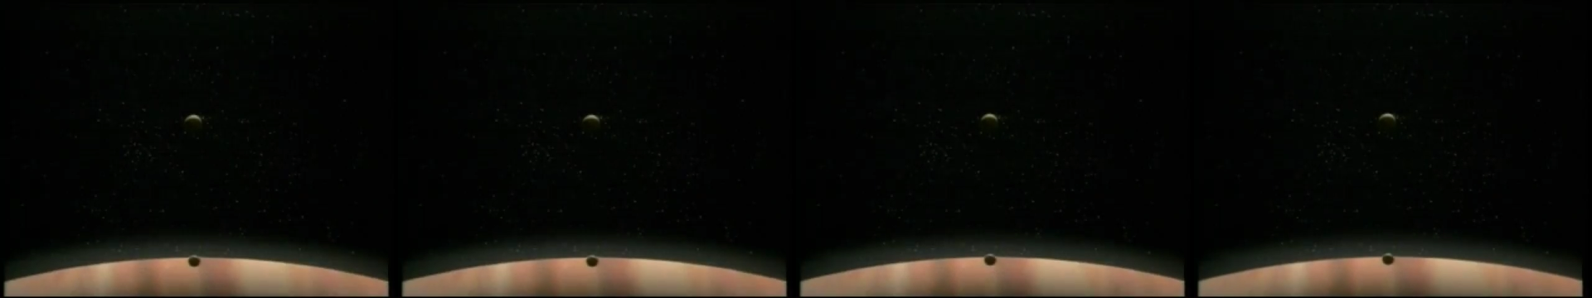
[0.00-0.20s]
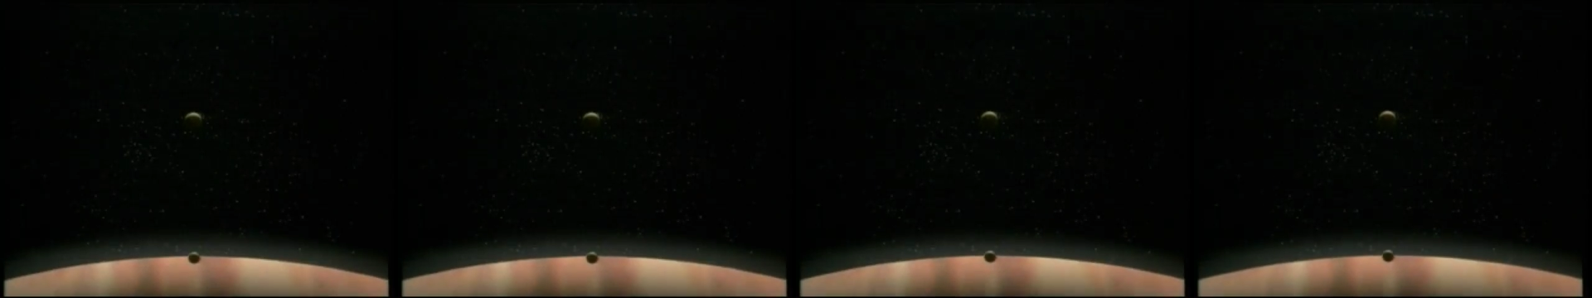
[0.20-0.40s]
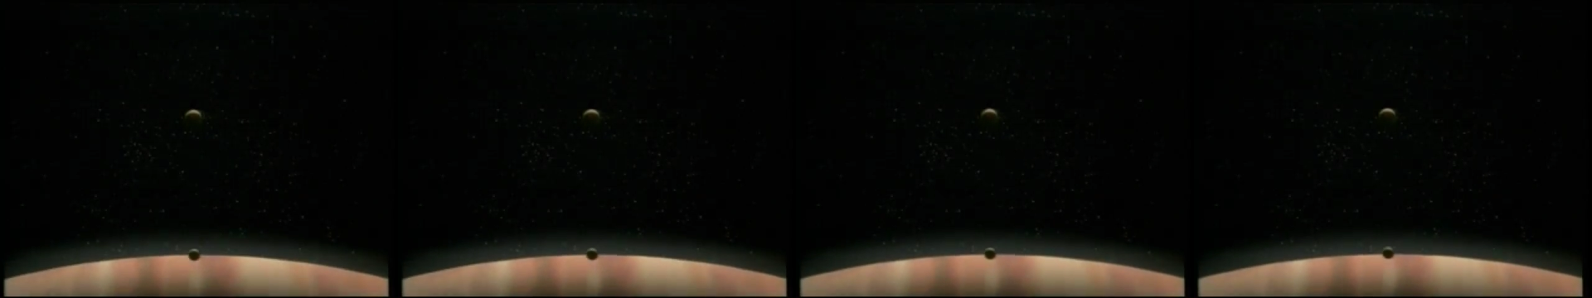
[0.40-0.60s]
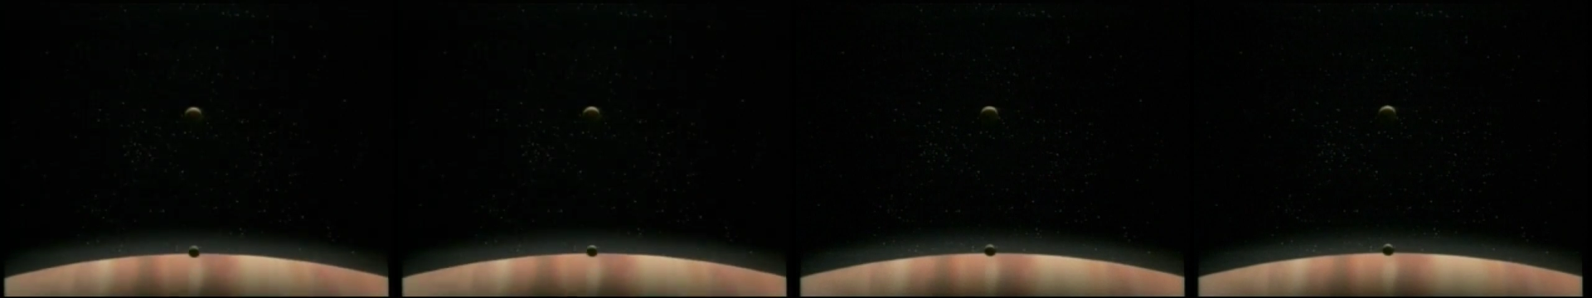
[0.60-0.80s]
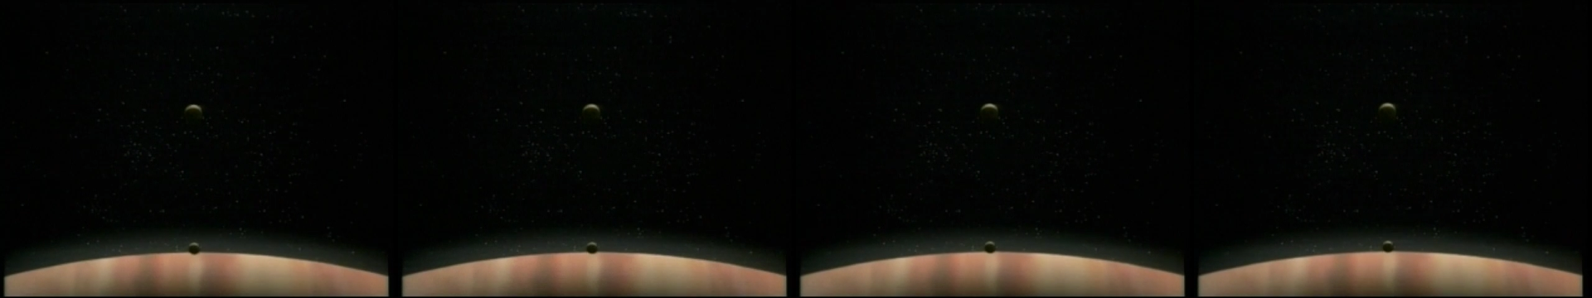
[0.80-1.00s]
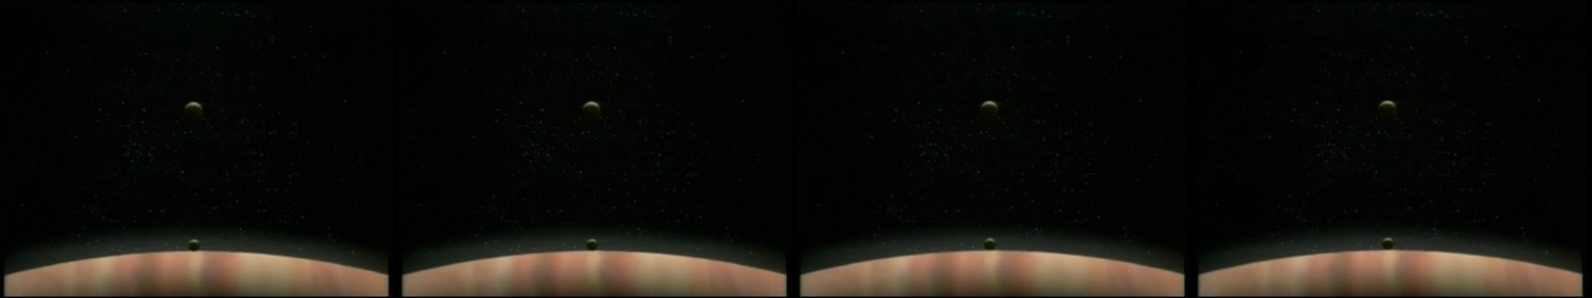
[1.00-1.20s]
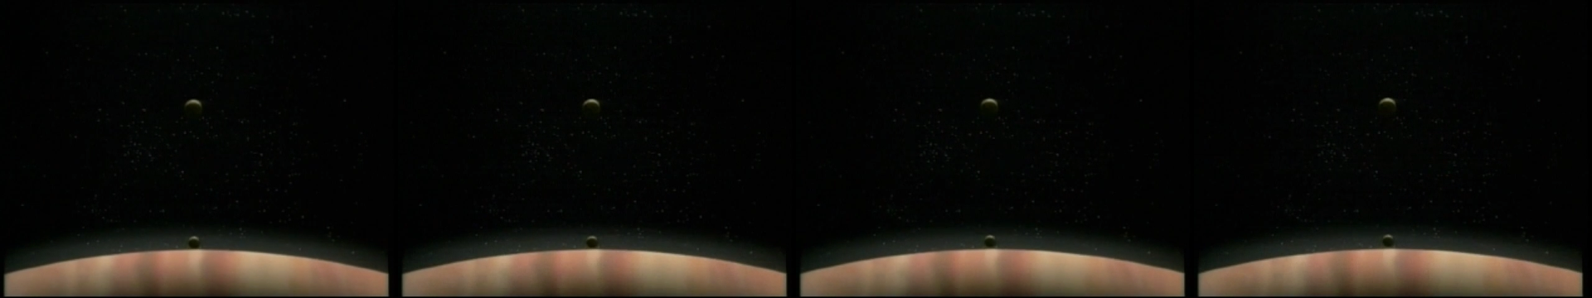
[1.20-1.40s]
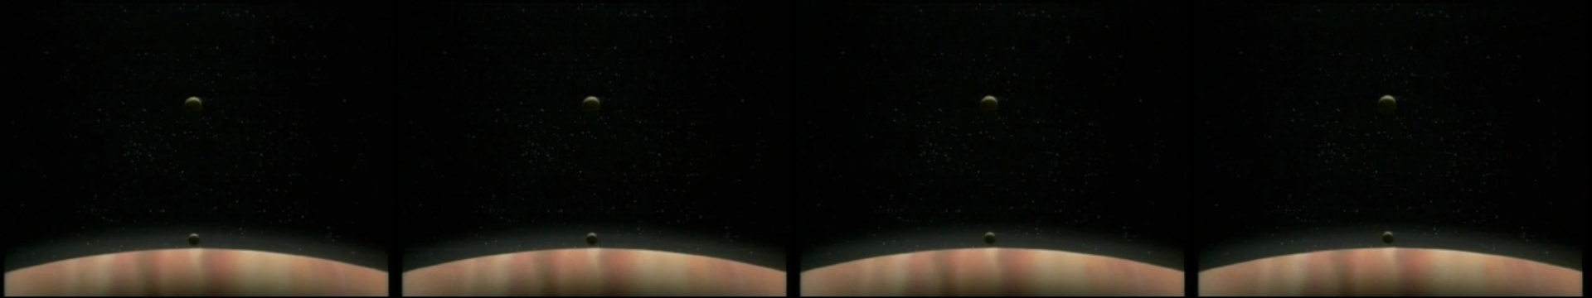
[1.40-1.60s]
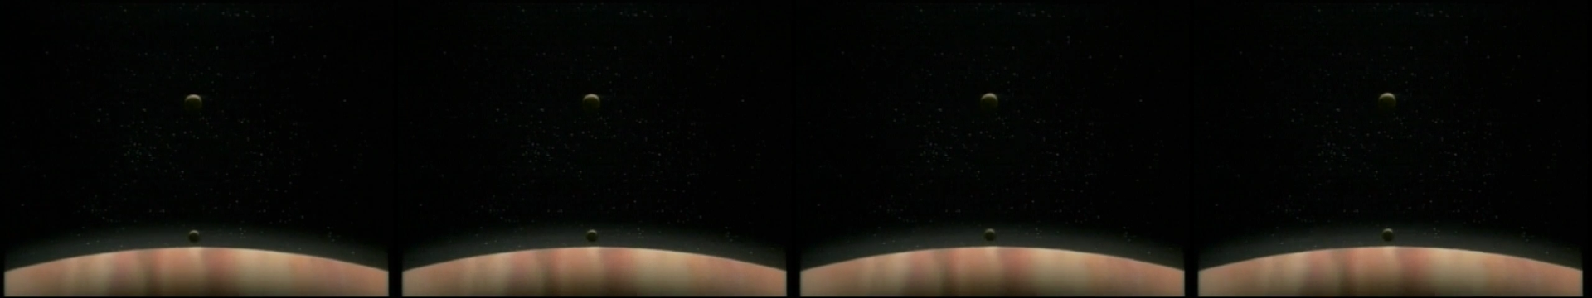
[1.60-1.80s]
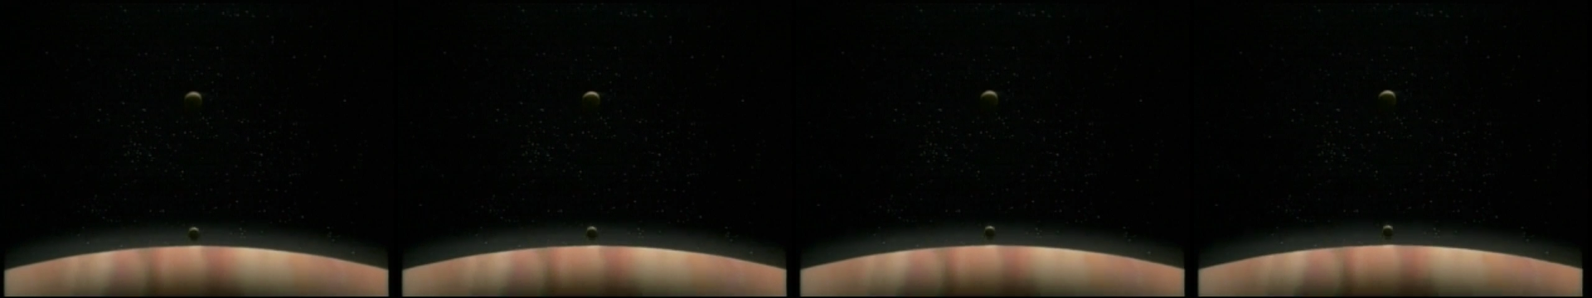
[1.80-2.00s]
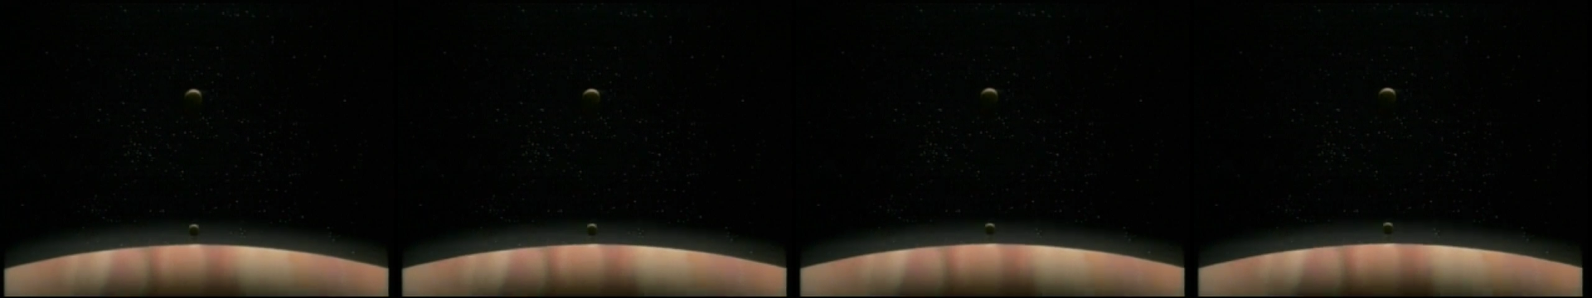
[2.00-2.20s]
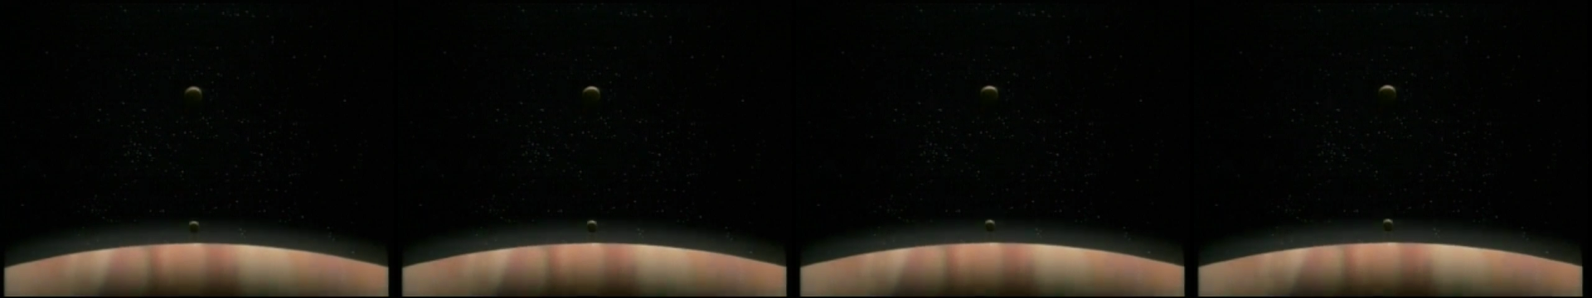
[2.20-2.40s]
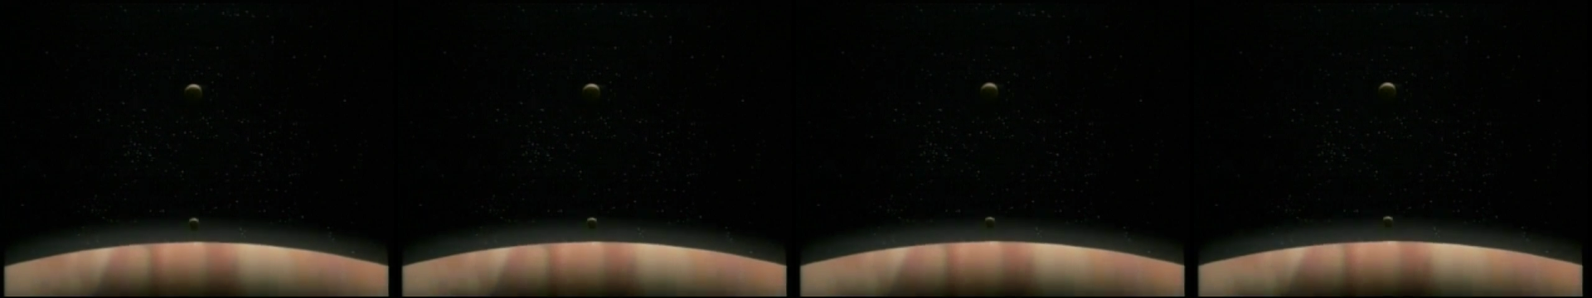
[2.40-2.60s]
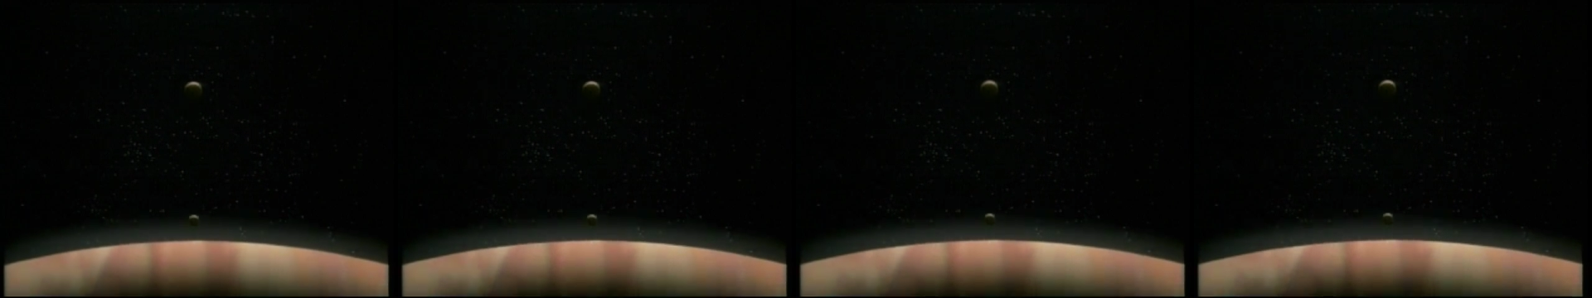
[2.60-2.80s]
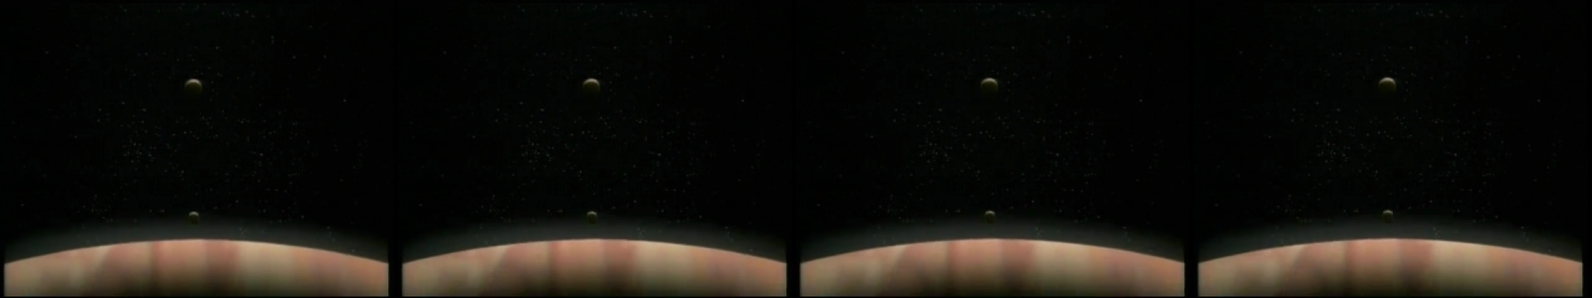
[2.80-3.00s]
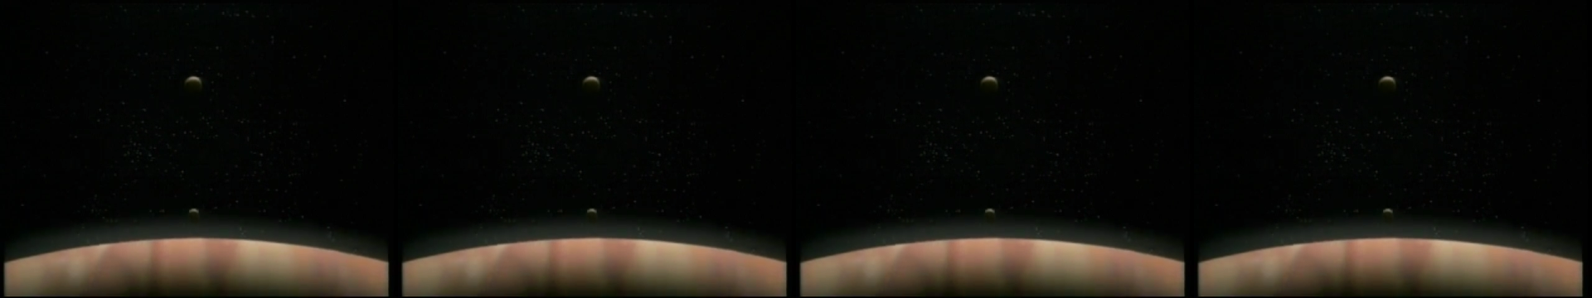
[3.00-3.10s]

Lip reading: [unreadable: no face in view]